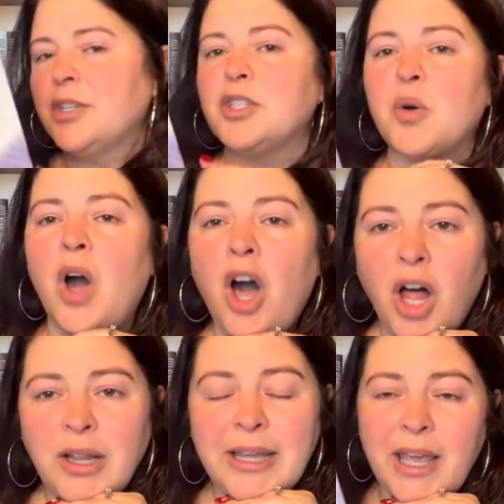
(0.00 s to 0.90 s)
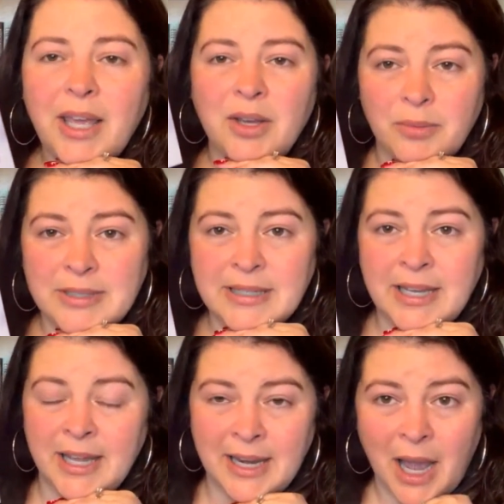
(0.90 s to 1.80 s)
So Holly was
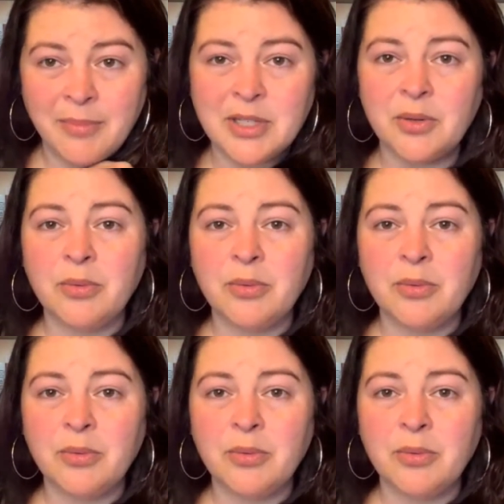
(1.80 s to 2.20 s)
kidnapped